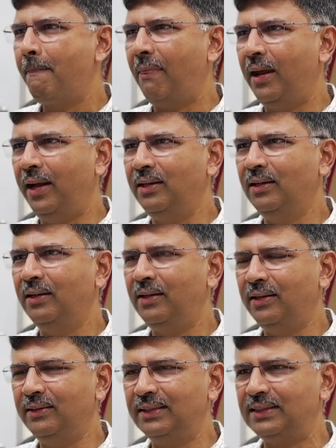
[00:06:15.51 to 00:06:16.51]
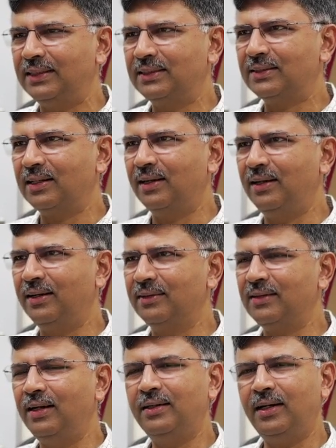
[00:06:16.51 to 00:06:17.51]
And this has
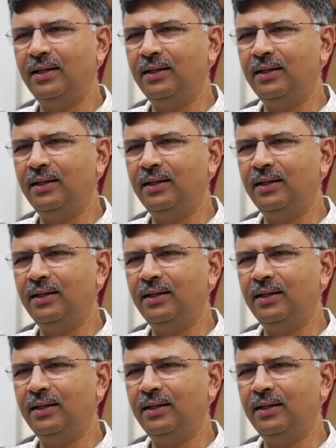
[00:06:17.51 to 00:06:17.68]
resulted